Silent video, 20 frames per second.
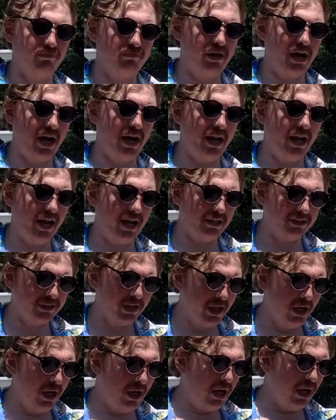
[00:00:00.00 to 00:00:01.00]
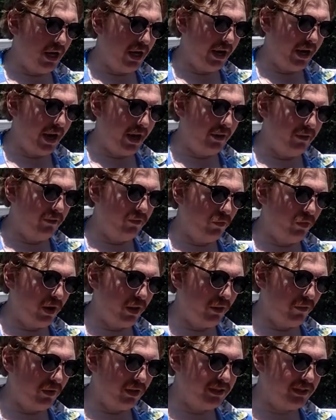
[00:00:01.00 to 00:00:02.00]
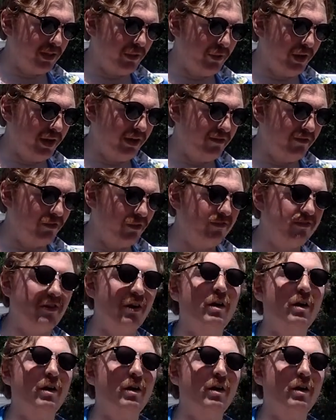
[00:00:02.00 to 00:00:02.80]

badass. One of the ones I waited for a